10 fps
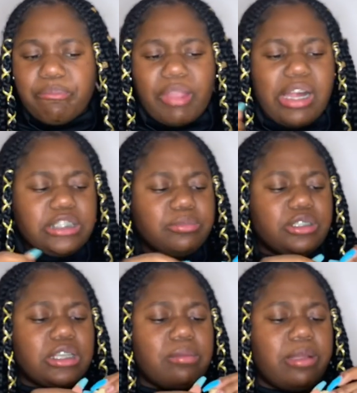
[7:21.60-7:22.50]
got some
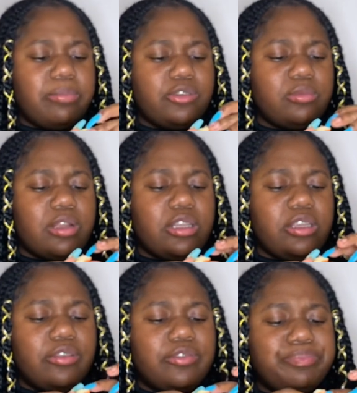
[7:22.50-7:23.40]
stuck in my between my
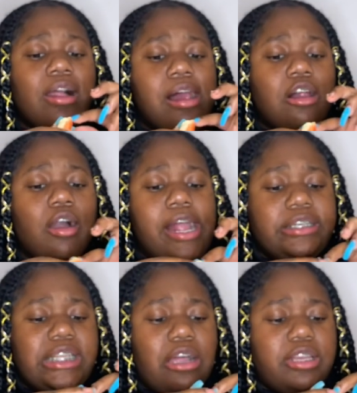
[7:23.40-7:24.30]
teeth. Okay,
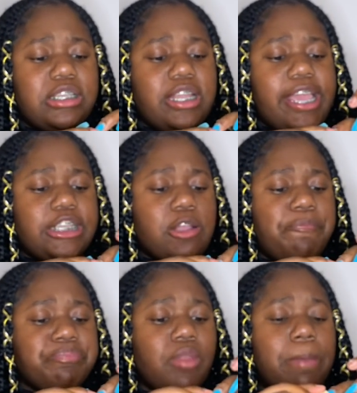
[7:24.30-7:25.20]
and now these days,
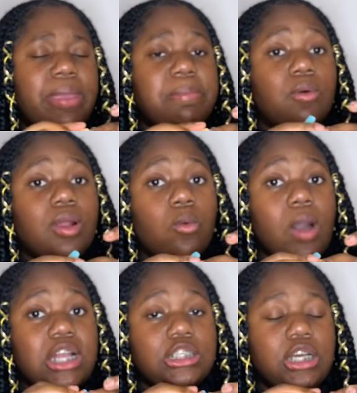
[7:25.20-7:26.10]
people want to
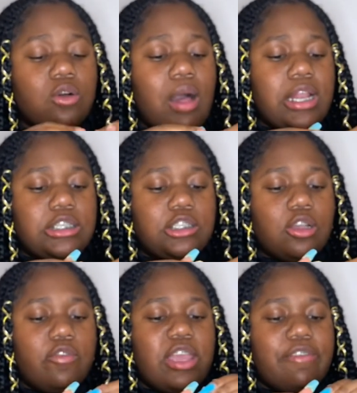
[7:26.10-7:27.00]
watch good quality. So
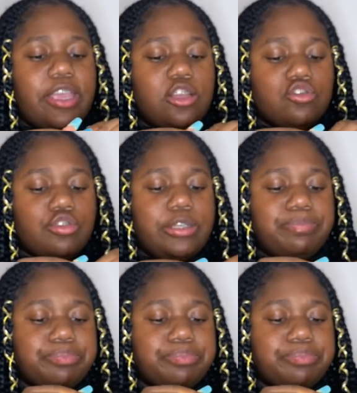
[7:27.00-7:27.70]
if you have an Android,